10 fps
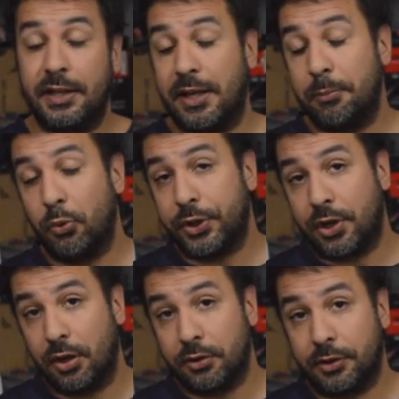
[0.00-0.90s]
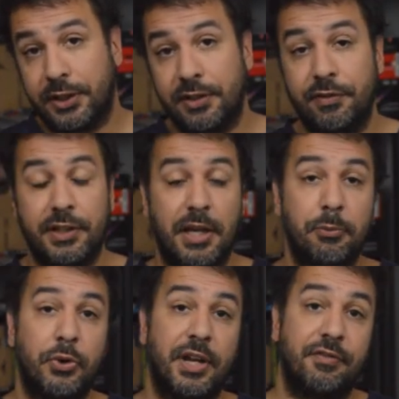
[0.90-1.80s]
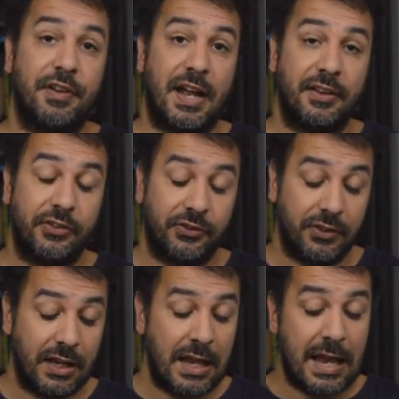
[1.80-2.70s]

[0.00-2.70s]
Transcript: Game Boy Color, even Game Boy Advance,